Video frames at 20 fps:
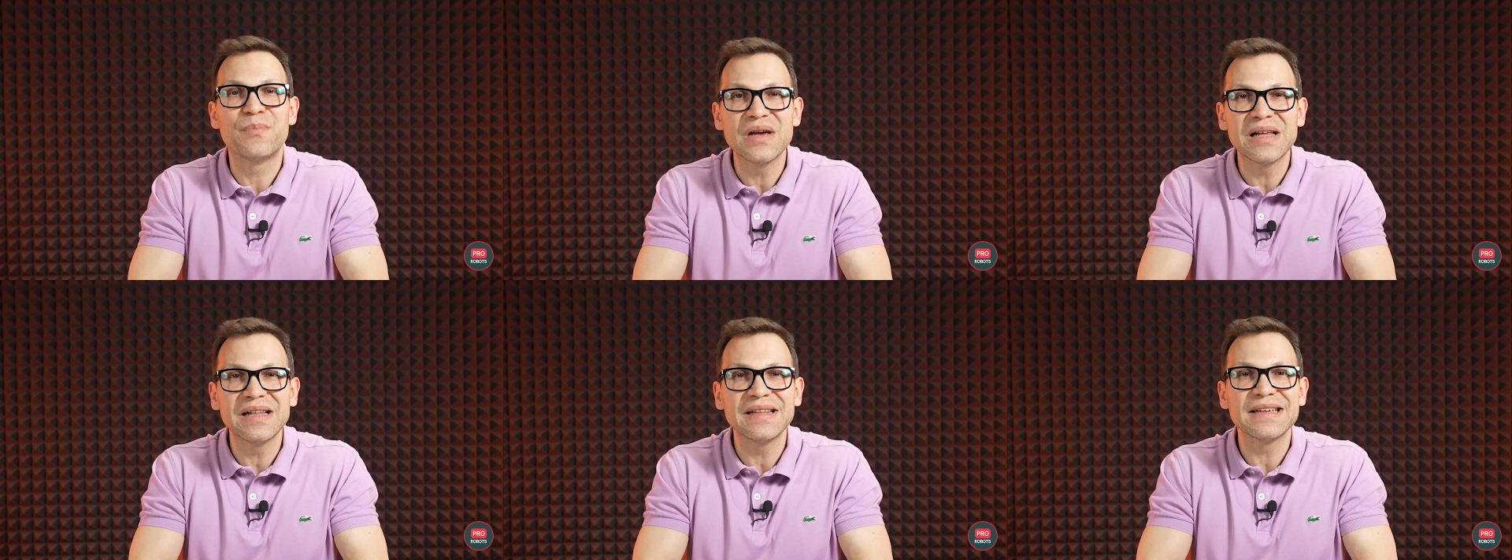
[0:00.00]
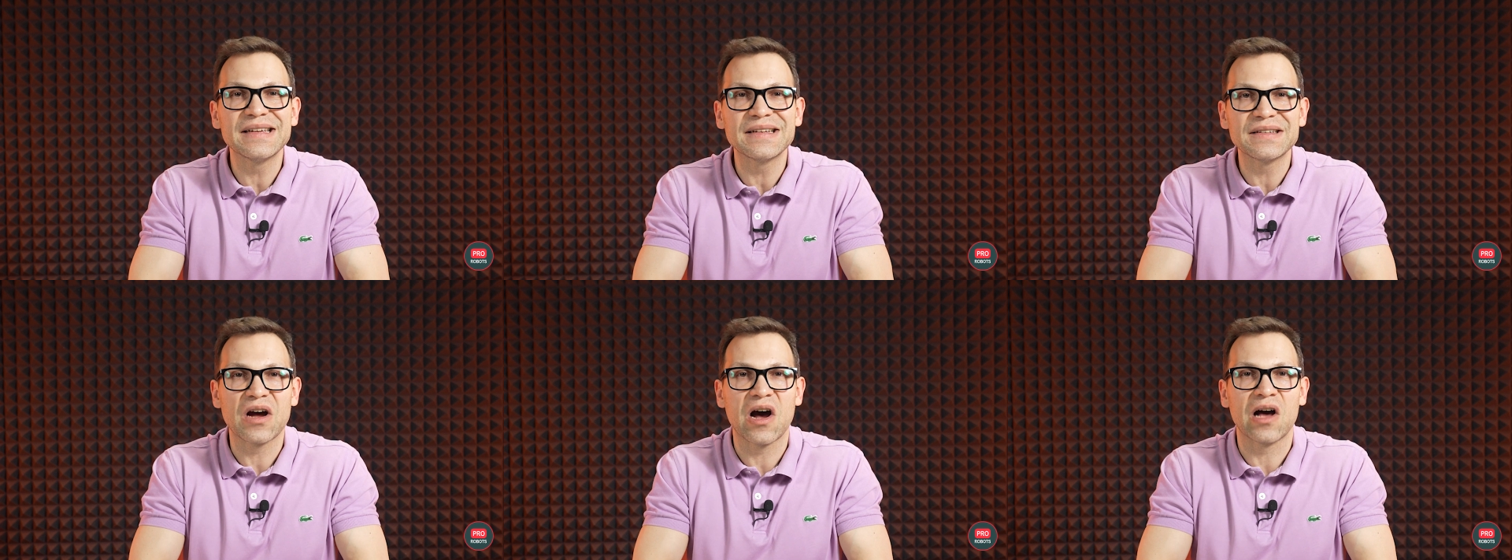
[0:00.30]

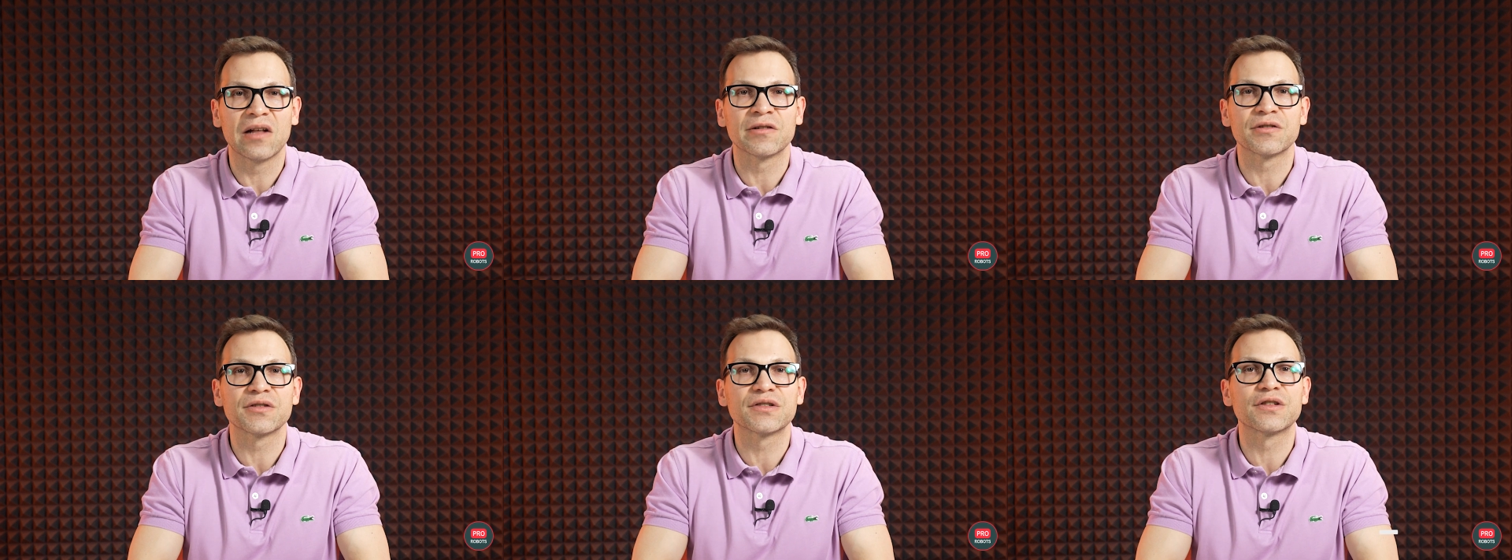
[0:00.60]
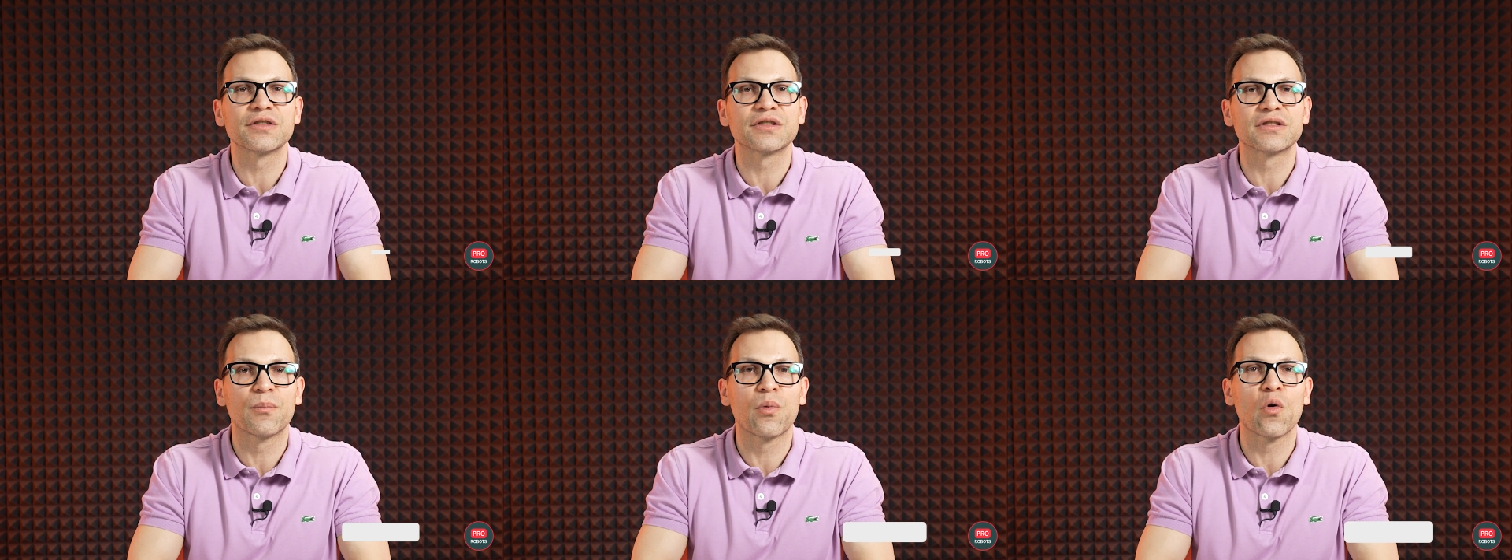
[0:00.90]
billion
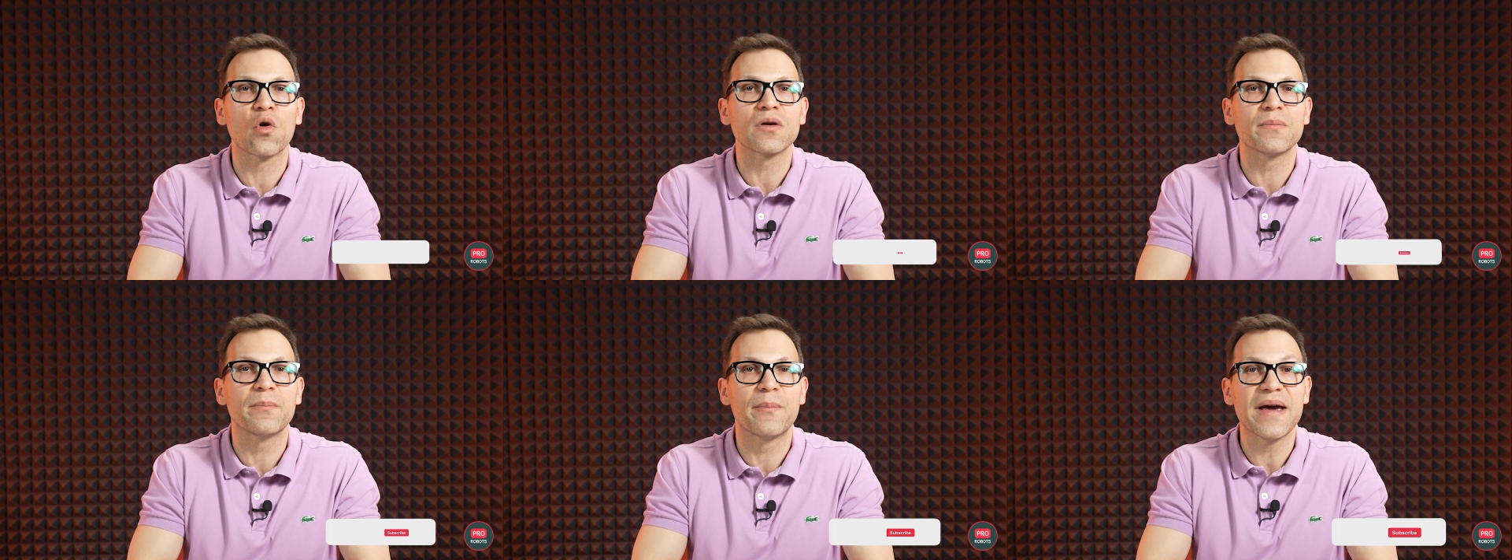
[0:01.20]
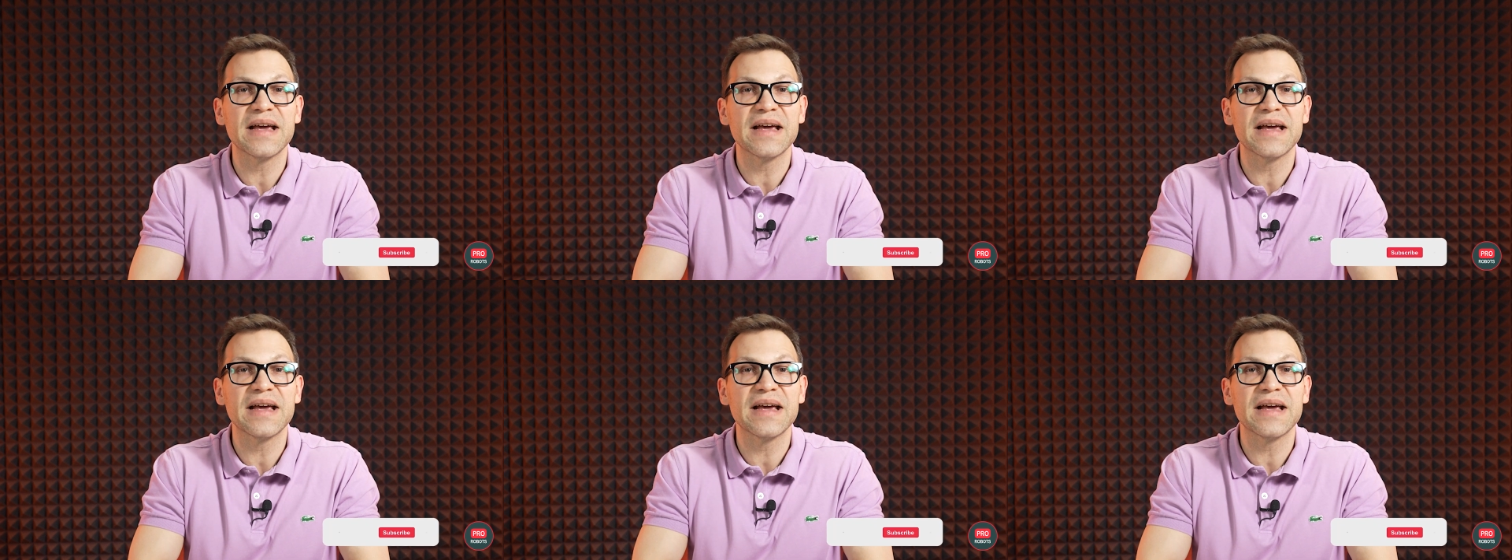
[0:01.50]
to support